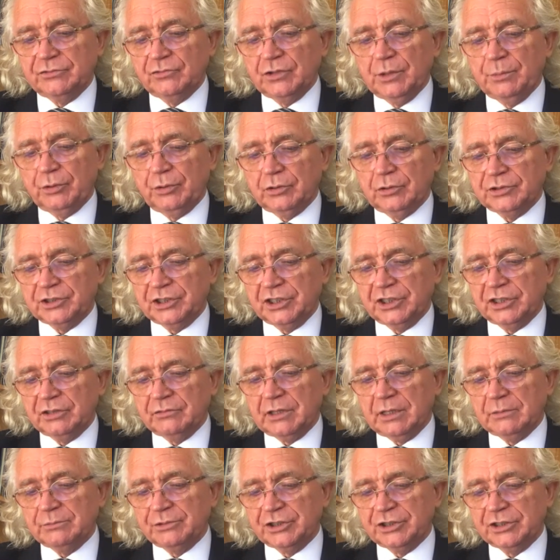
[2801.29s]
reporting
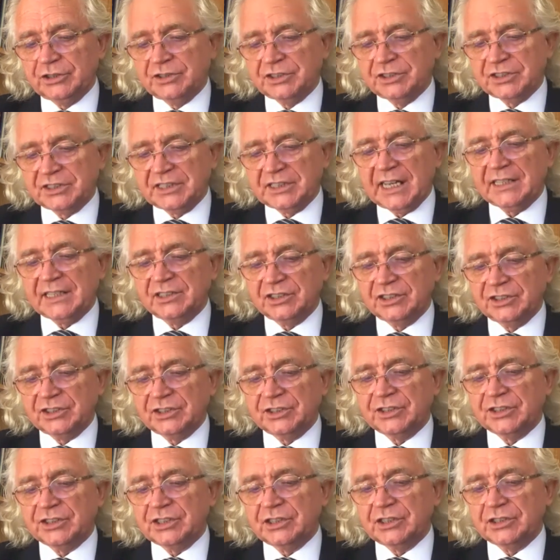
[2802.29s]
corruption, standards
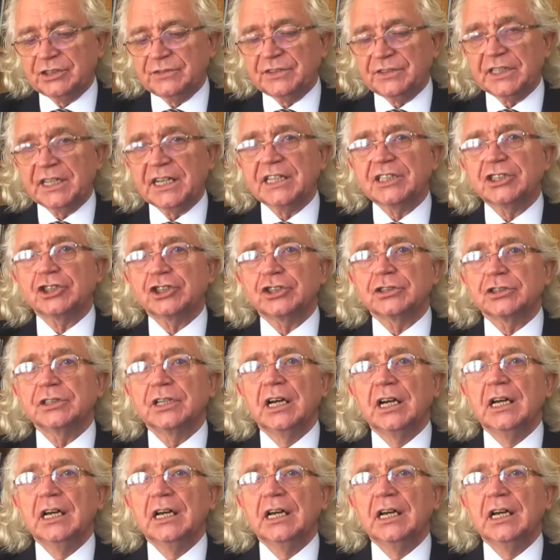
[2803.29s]
and certification.